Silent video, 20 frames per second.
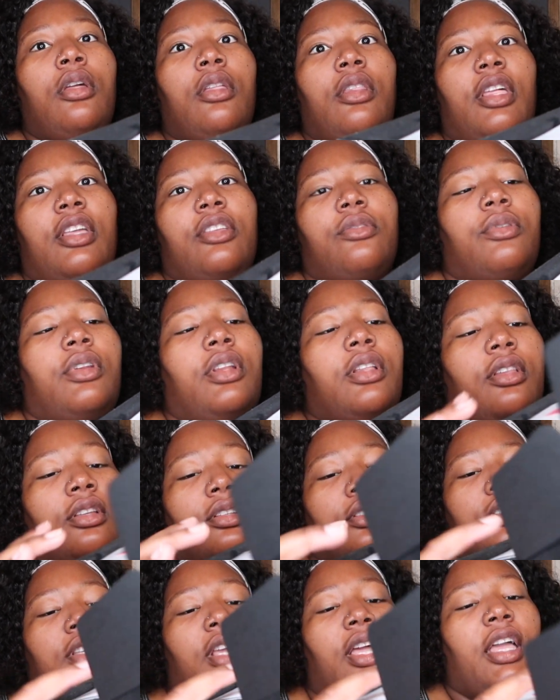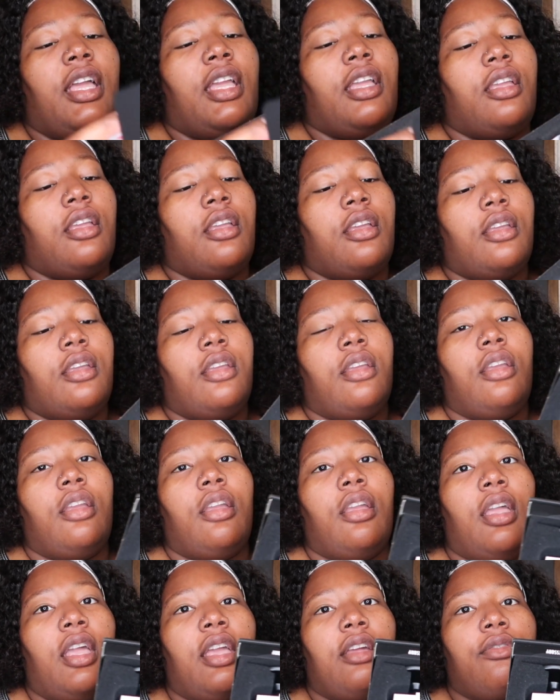That's what it looks like
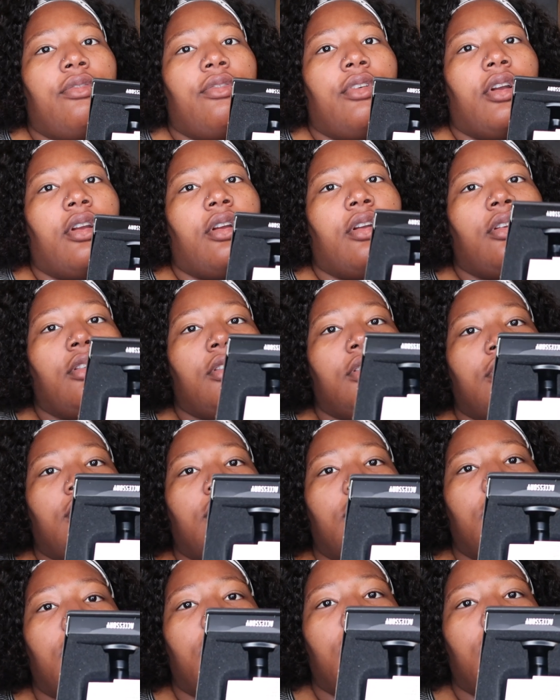at first